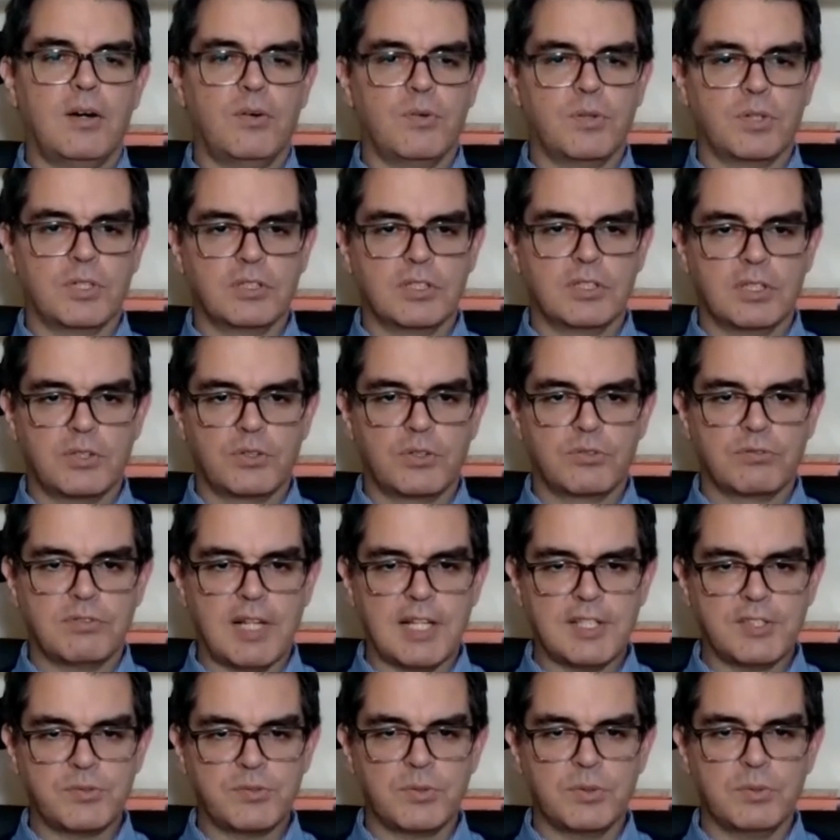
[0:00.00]
Our
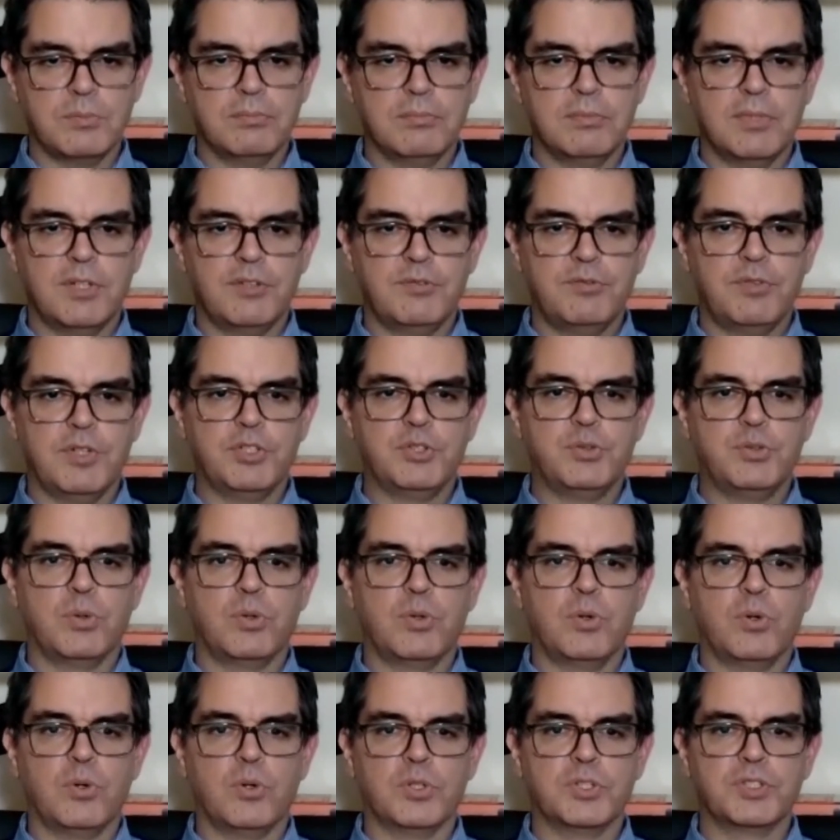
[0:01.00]
classroom and
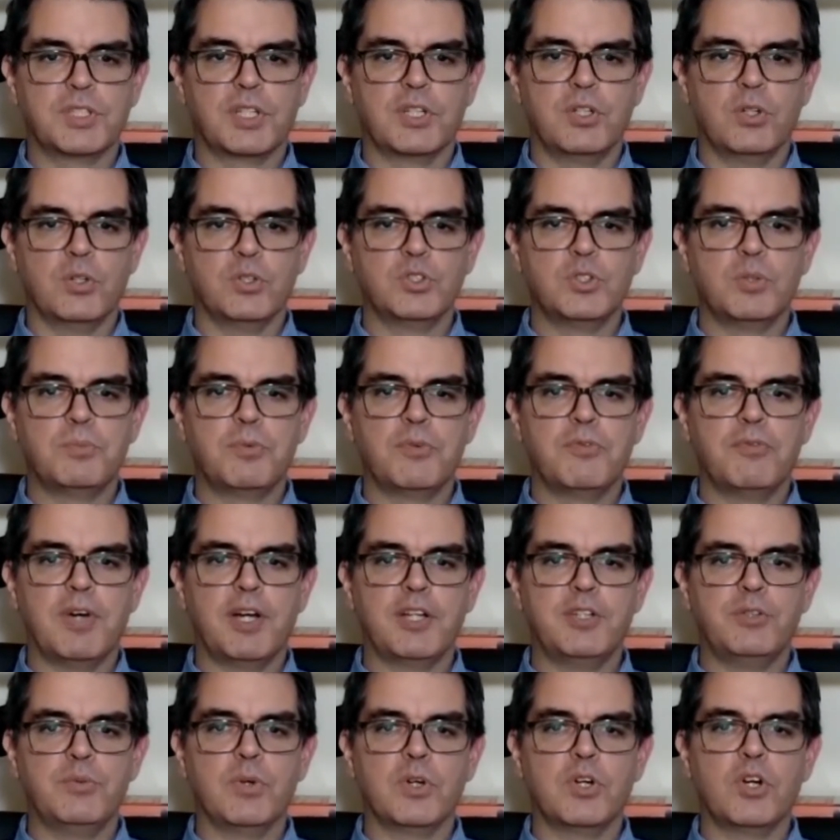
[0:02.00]
virtual course can also
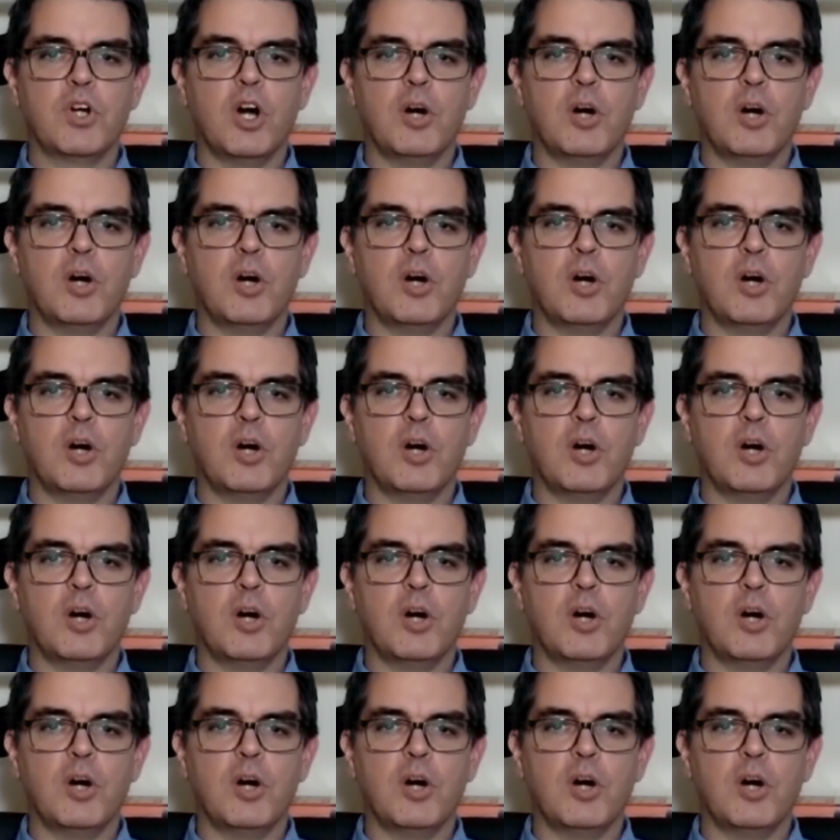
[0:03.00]
provide you a